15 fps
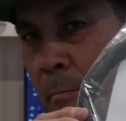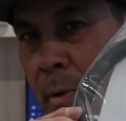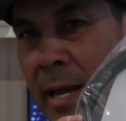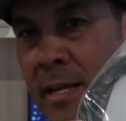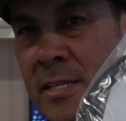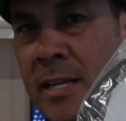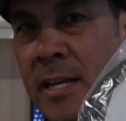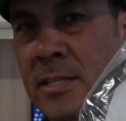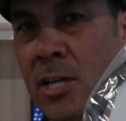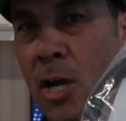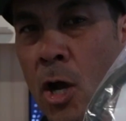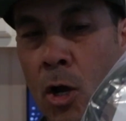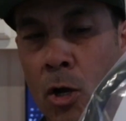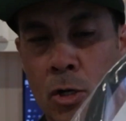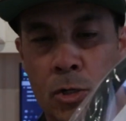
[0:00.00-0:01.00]
basically it's
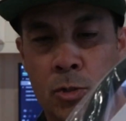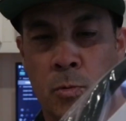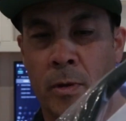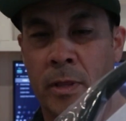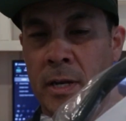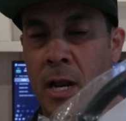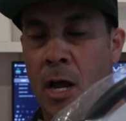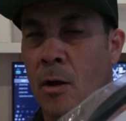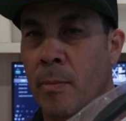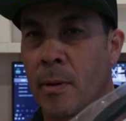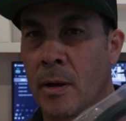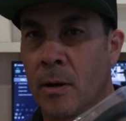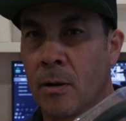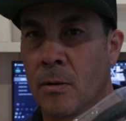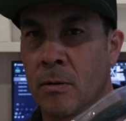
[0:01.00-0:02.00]
a hose with an
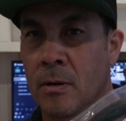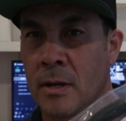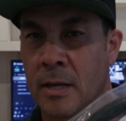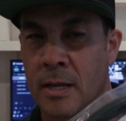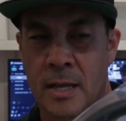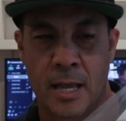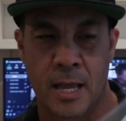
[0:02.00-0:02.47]
elbow.